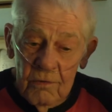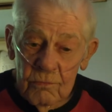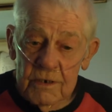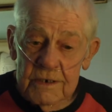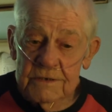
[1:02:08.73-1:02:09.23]

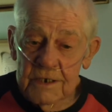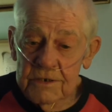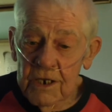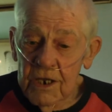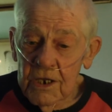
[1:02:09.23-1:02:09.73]
well, he
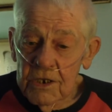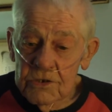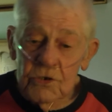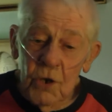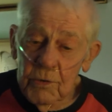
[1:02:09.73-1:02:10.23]
said,
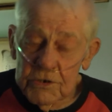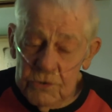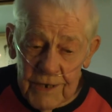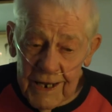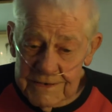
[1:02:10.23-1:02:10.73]
you know
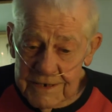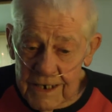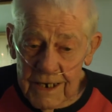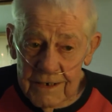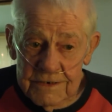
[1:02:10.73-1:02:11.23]
what you guys
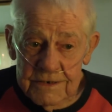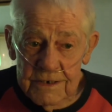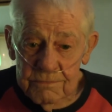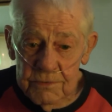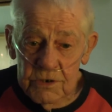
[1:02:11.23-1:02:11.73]
are. He
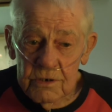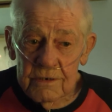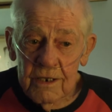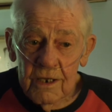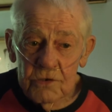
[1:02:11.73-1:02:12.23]
said, you,
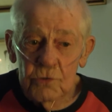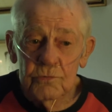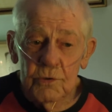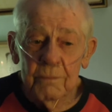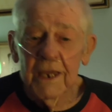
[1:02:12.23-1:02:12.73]
you,
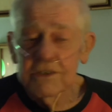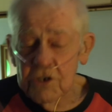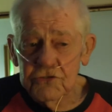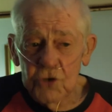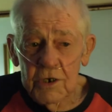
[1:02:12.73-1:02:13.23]
you made
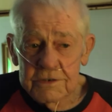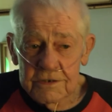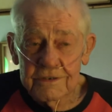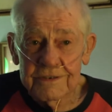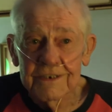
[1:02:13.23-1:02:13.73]
your
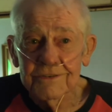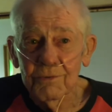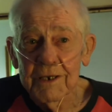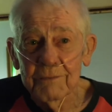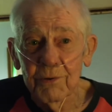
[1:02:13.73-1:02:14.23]
choices, is
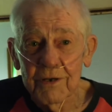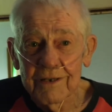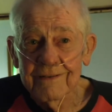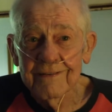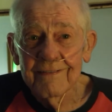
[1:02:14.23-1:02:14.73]
the way he put
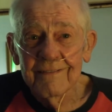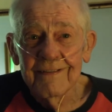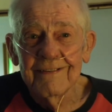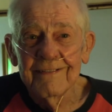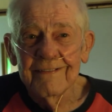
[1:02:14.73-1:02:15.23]
it.
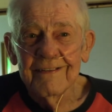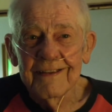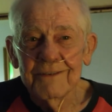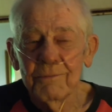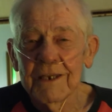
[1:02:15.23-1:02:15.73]

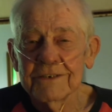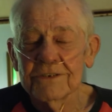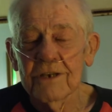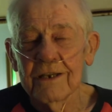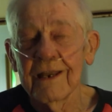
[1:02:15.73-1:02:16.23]
You made
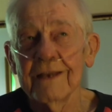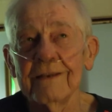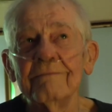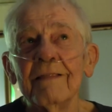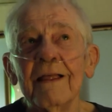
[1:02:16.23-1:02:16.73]
the change, and
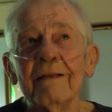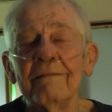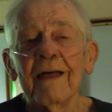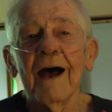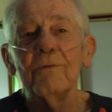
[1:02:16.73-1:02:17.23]
I,
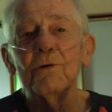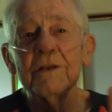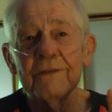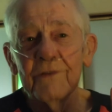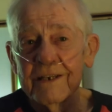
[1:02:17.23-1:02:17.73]
I
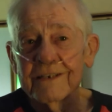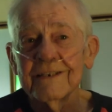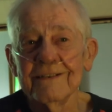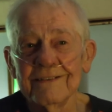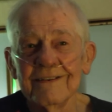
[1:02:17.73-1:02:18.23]
wouldn't
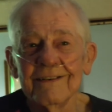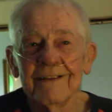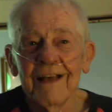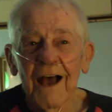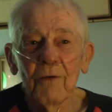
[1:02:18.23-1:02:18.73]
even,
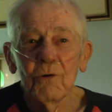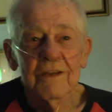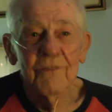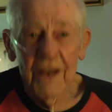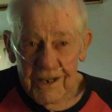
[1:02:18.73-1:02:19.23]
I
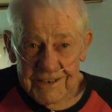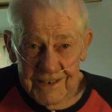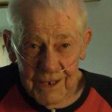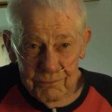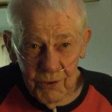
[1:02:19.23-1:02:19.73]
wouldn't even
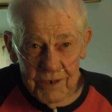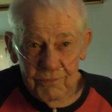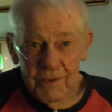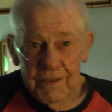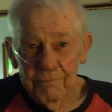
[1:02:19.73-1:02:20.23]
argue that point
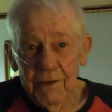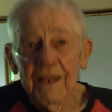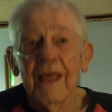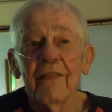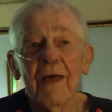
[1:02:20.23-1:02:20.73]
with him.
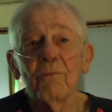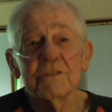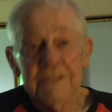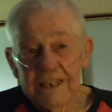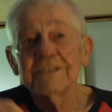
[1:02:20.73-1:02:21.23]
But that
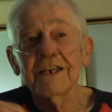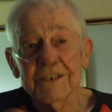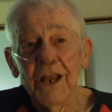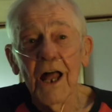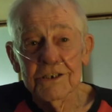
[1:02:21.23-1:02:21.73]
was his
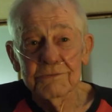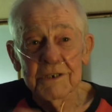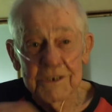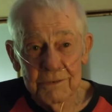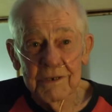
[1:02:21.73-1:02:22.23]

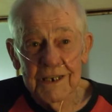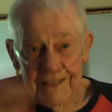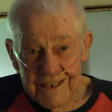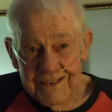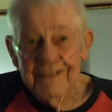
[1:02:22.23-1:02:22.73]
acknowledgement to me
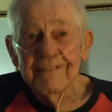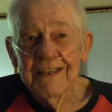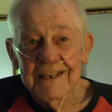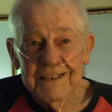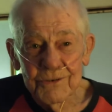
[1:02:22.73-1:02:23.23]
that
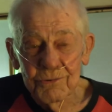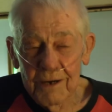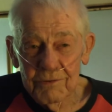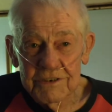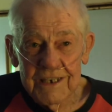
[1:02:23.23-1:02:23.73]
he knew
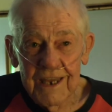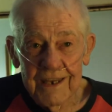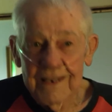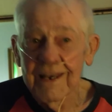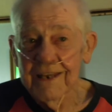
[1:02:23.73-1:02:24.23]
I was
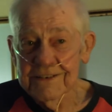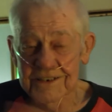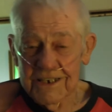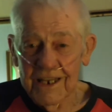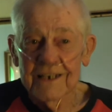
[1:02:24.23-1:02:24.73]
gay, and I
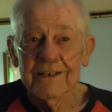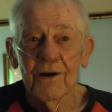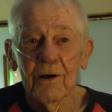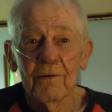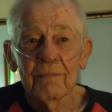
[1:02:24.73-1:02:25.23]
just let it
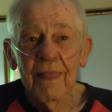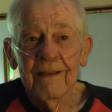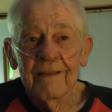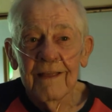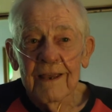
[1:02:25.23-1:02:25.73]
go.
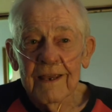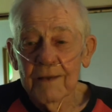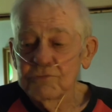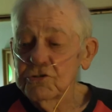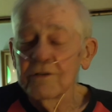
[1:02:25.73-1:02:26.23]
And
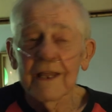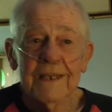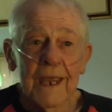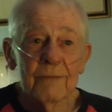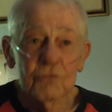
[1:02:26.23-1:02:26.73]
I'm sure
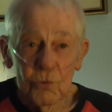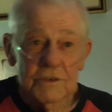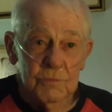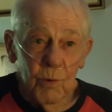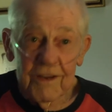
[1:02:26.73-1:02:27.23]
that came through
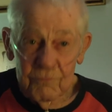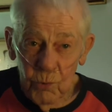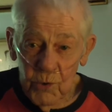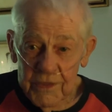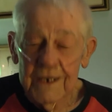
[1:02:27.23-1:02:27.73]
his wife
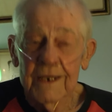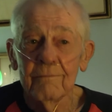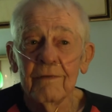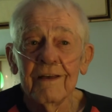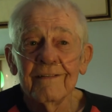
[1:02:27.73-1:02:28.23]
more than him,